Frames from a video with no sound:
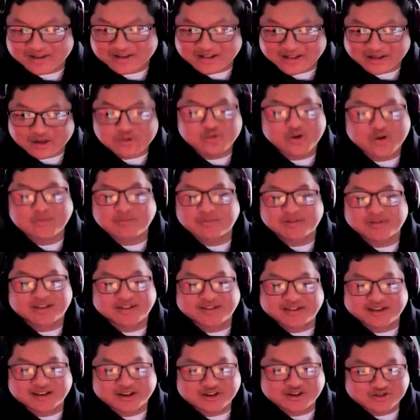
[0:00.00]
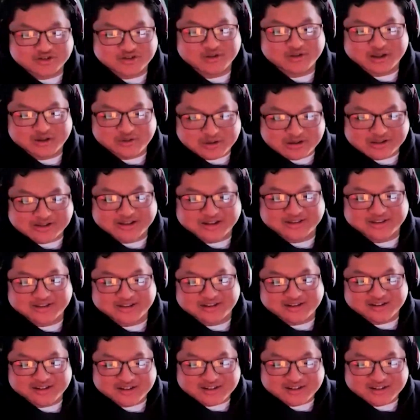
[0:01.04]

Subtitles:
You represent the country really well, I think.